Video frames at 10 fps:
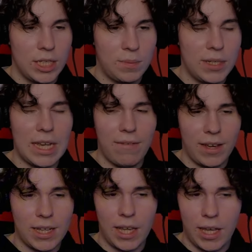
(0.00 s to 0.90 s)

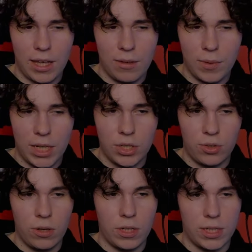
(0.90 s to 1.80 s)
Specifically when he's
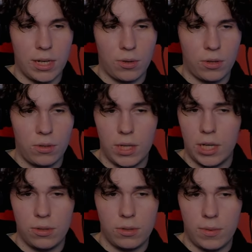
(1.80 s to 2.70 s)
drowning Silco, and
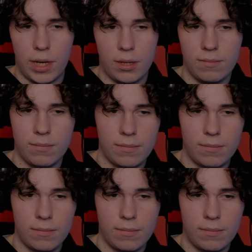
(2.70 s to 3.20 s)
I don't know why.